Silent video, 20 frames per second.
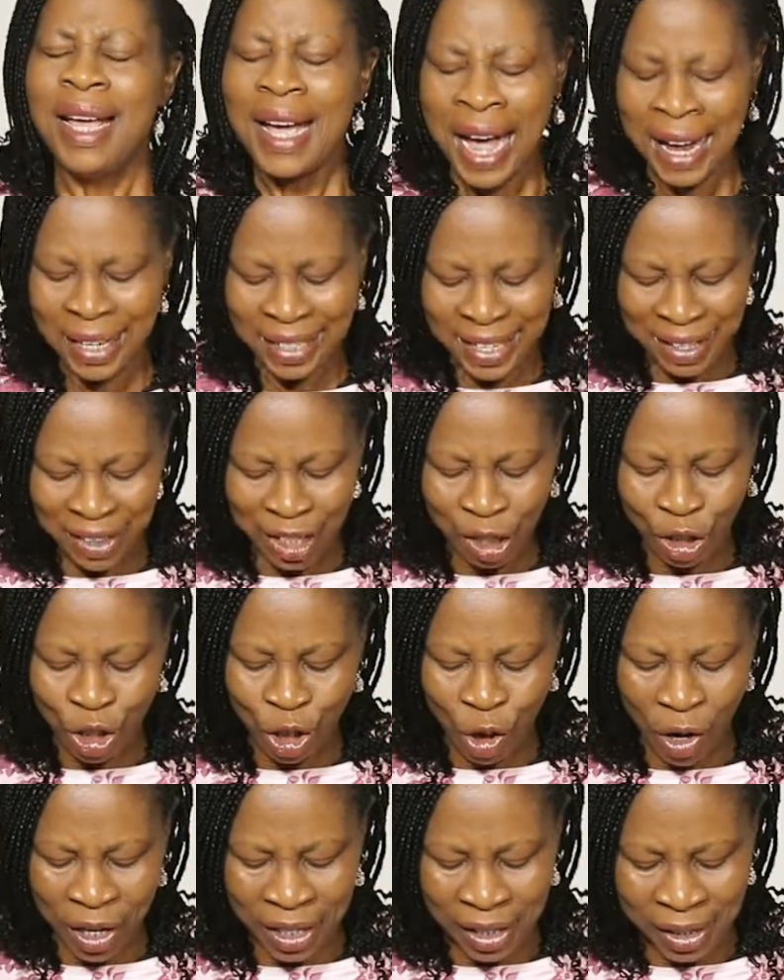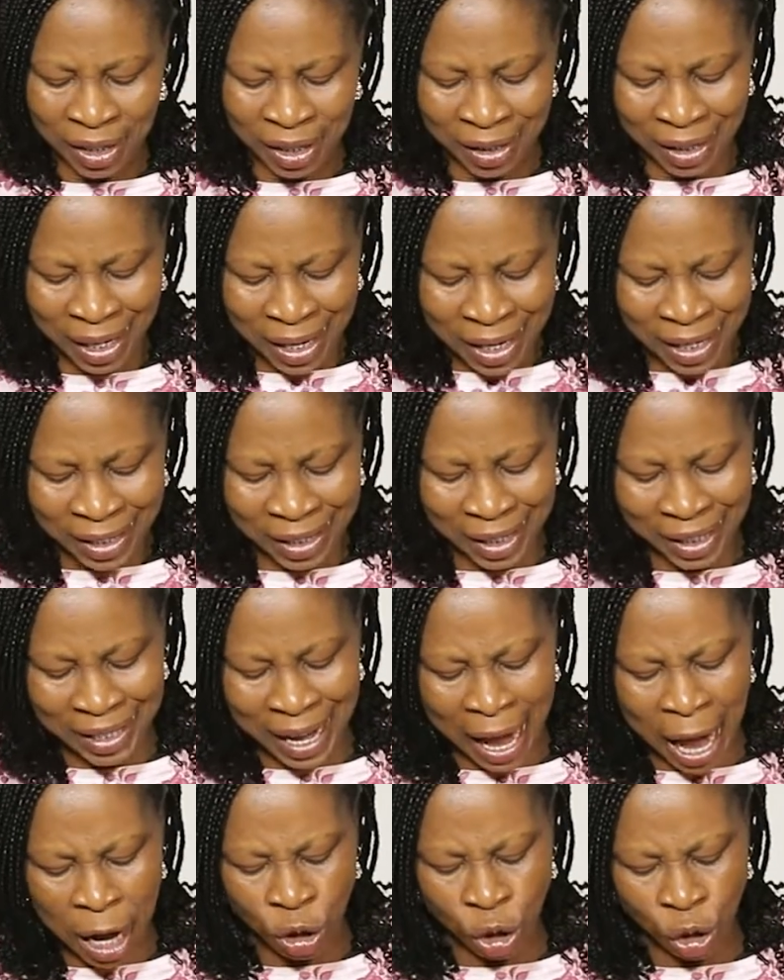And then the joy is this. It
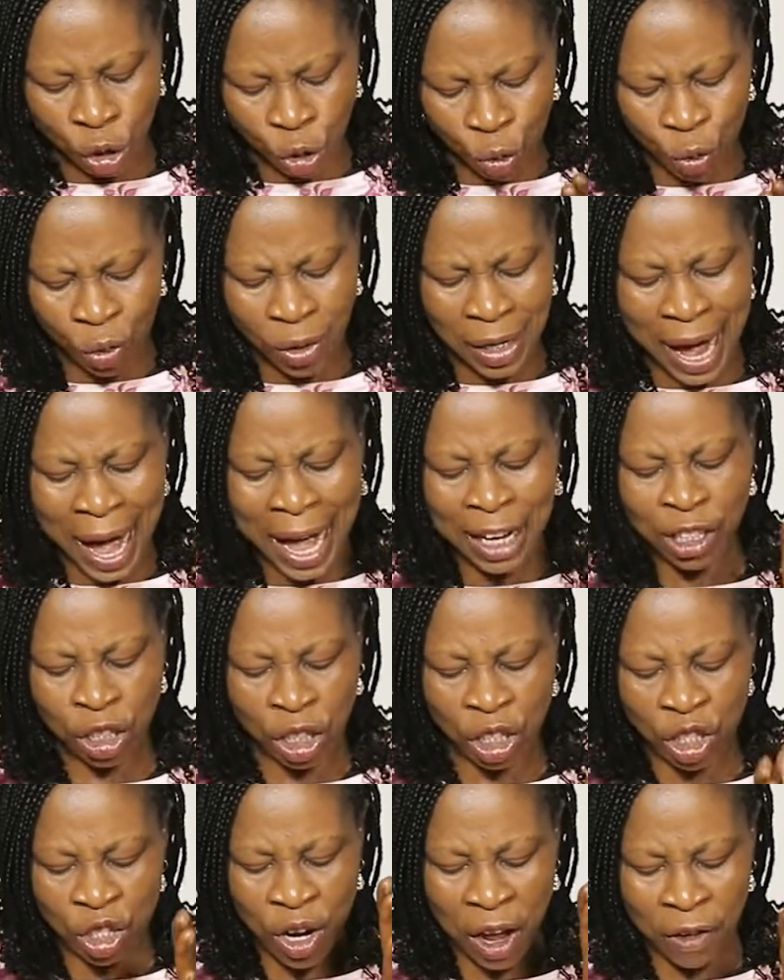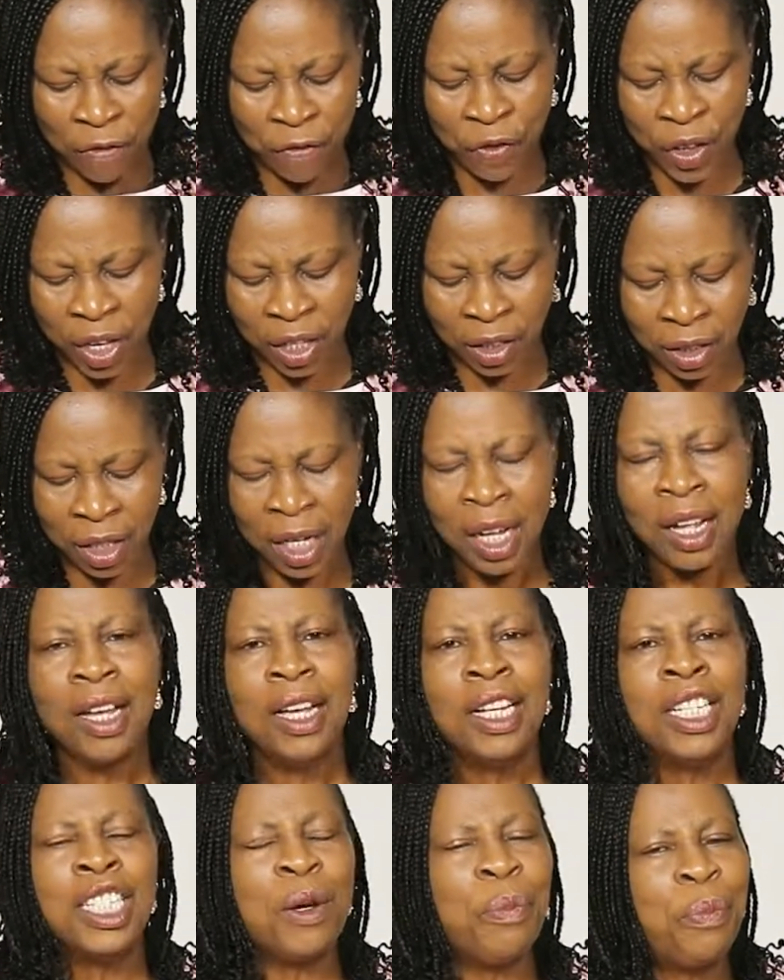says, as soon as she travailed,
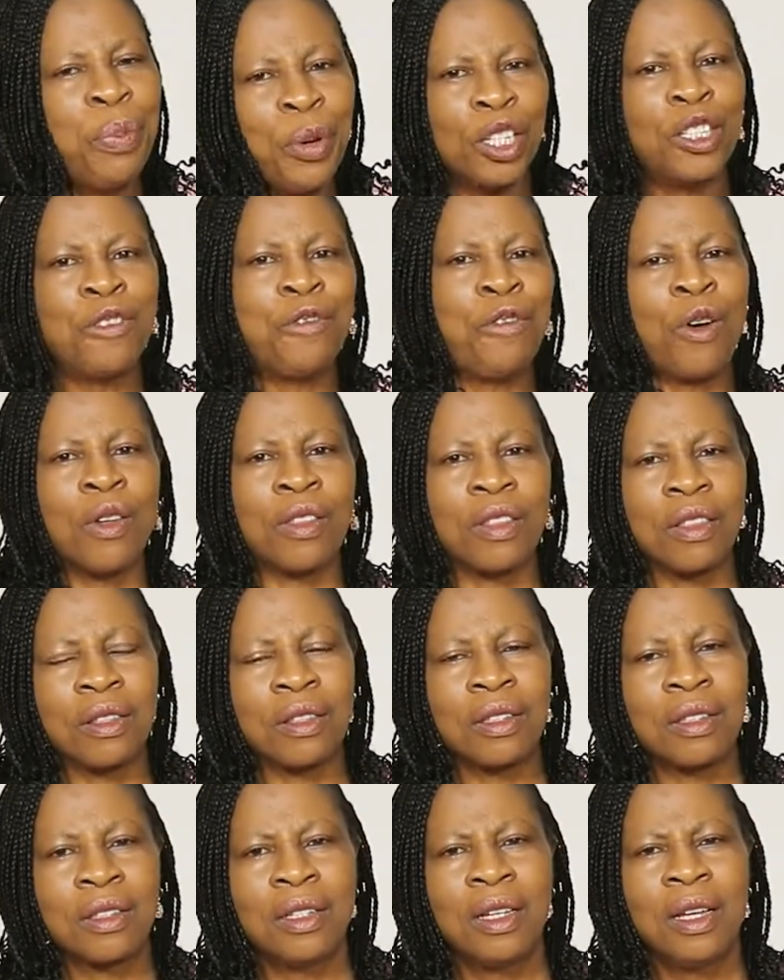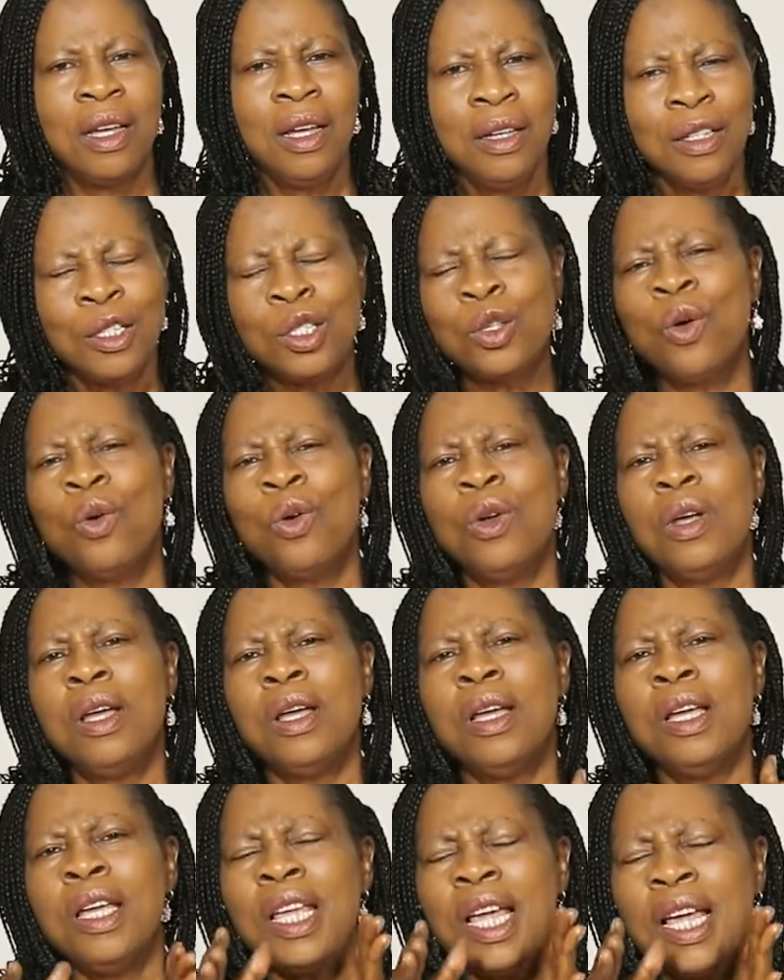she brought forth.
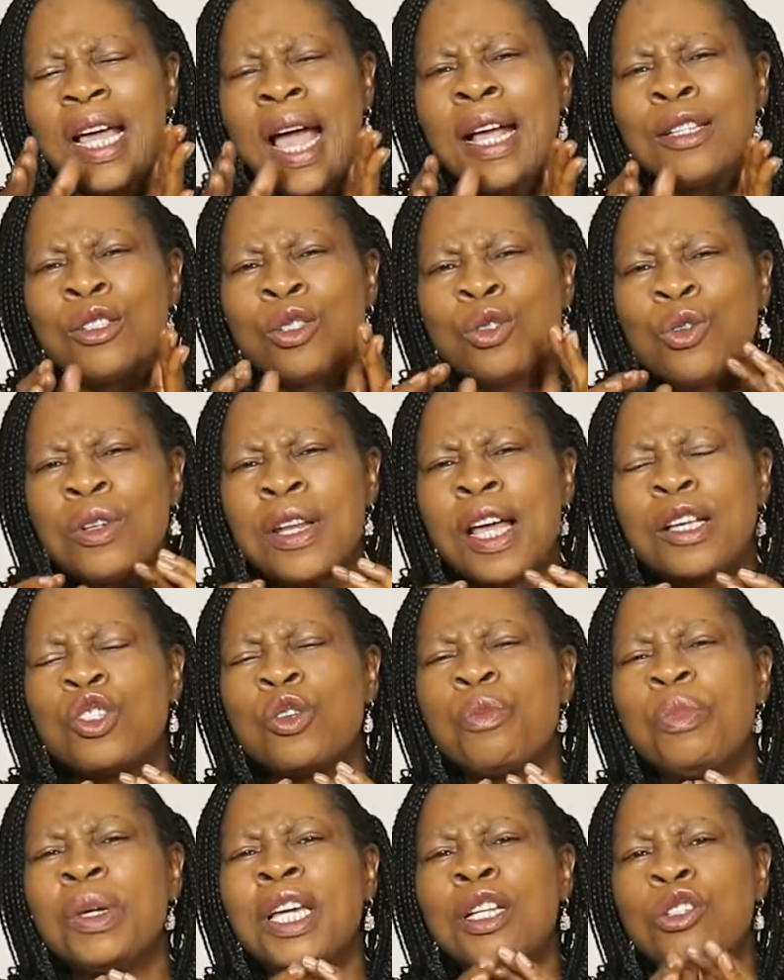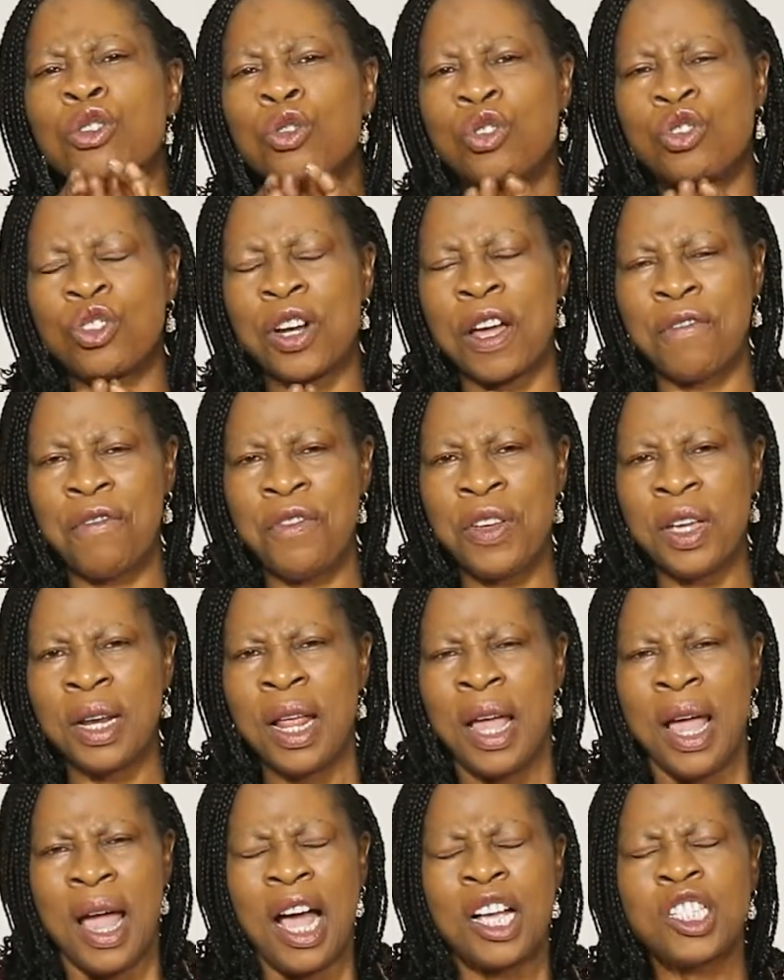So as soon as you begin to
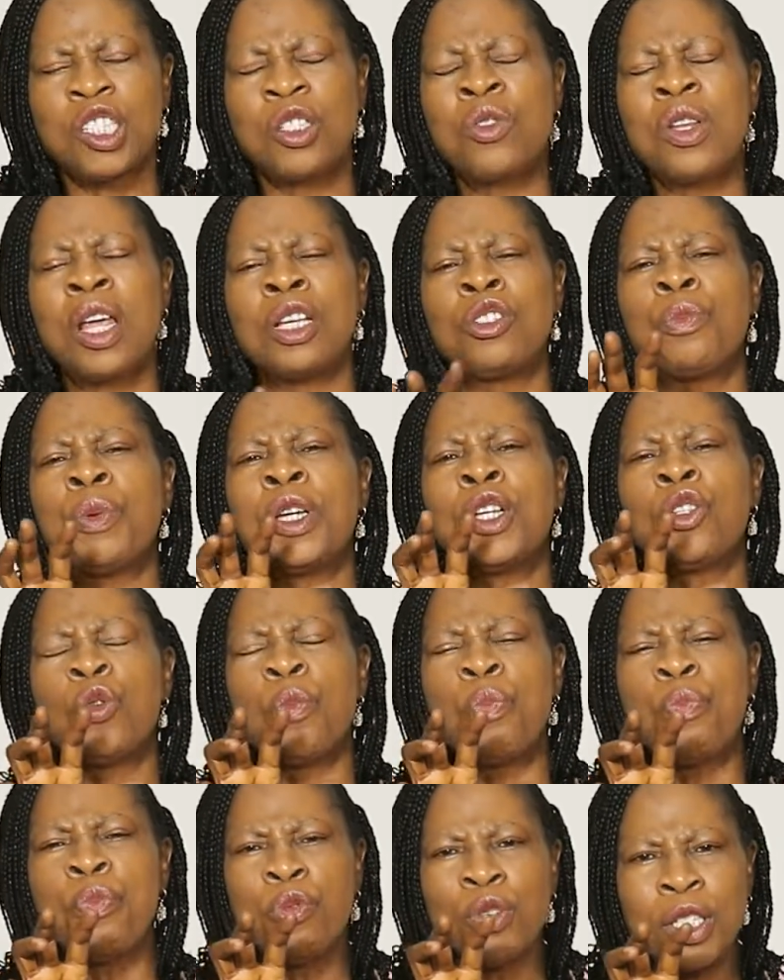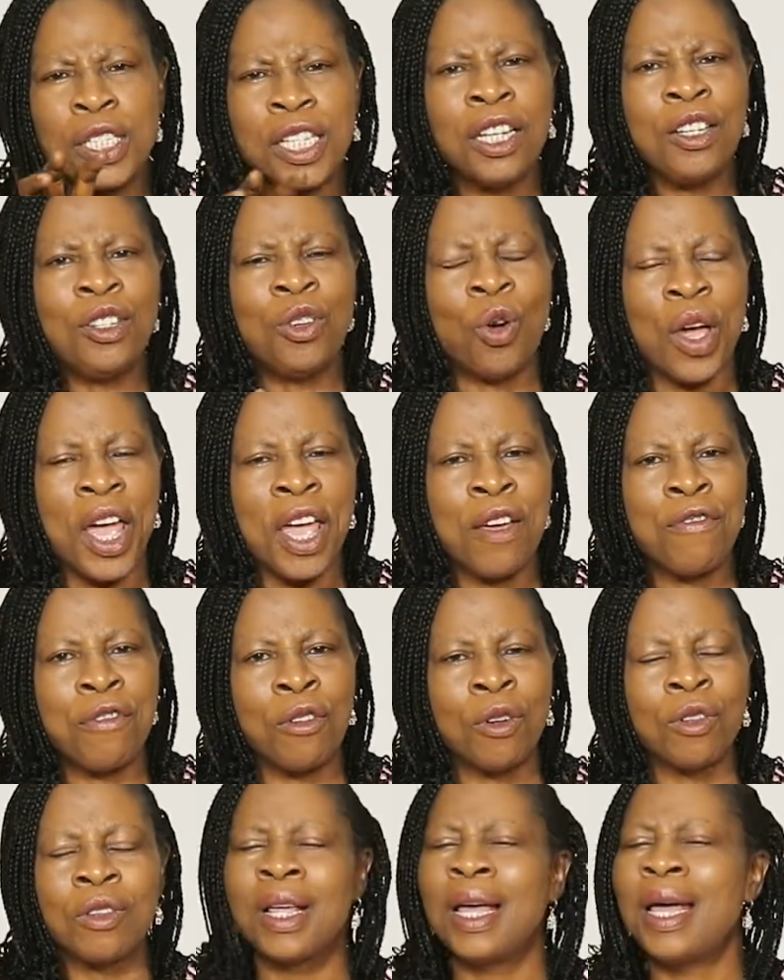travail, as soon as you begin to put in your
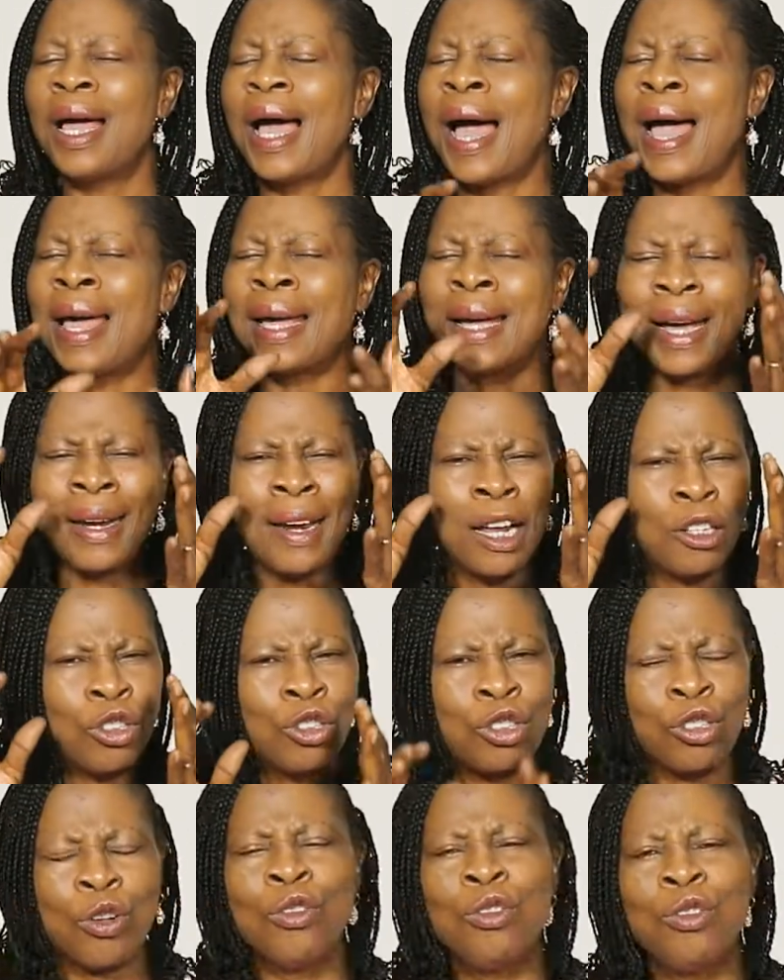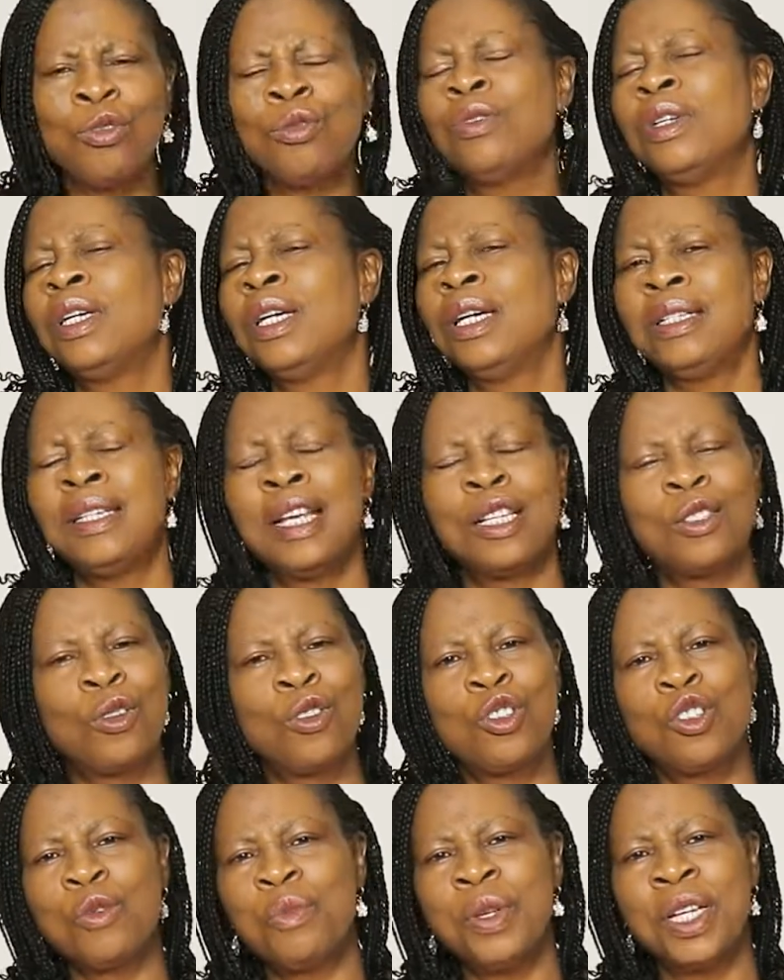effort, I can assure you there's
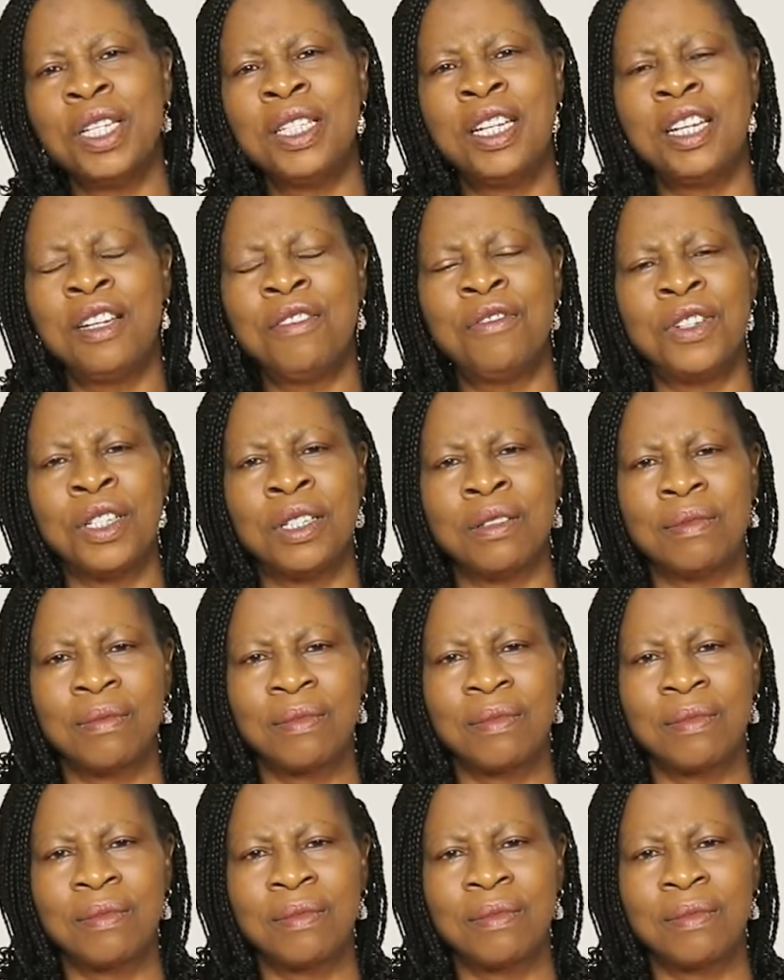going to be a delivery.